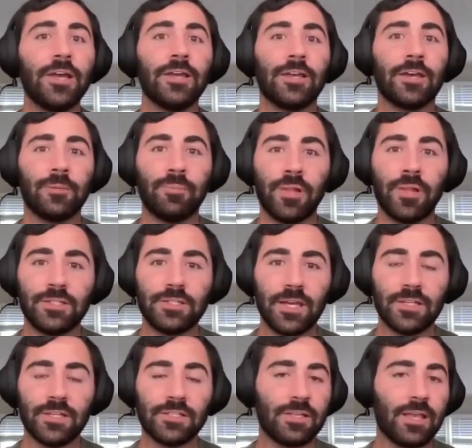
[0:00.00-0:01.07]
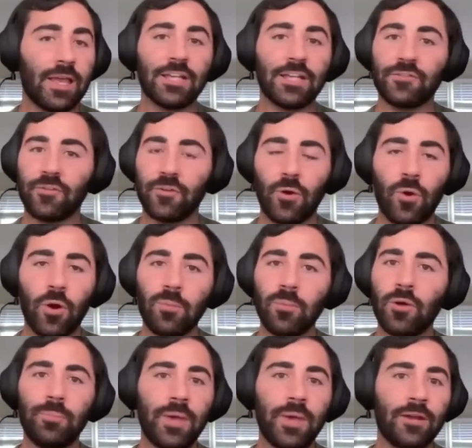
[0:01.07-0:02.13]
get a blood test, ask for a
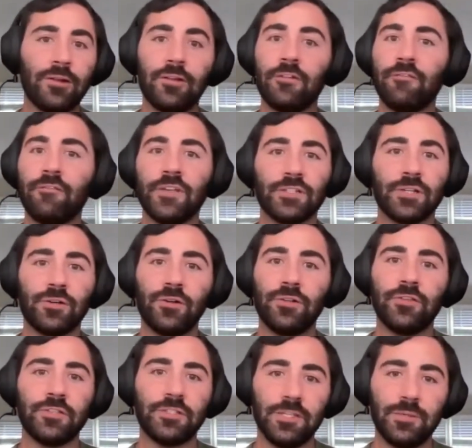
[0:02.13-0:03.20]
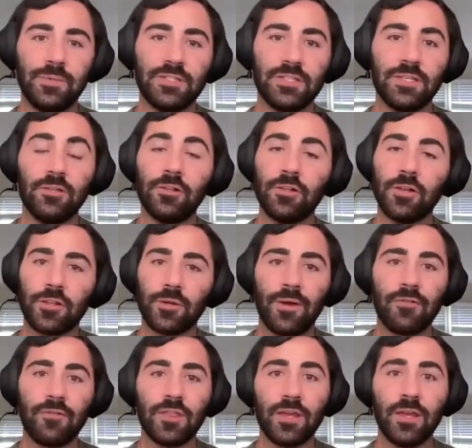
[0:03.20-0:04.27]
hormone panel, a physical, the CBC. You'll look through
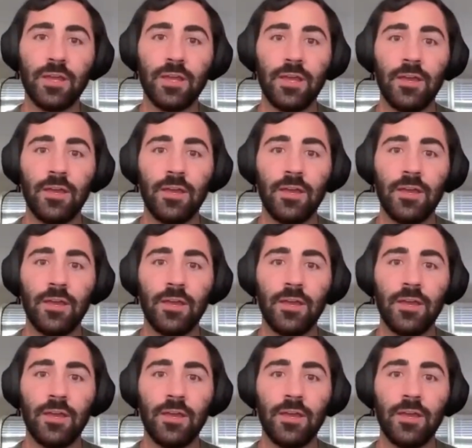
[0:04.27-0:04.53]
everything.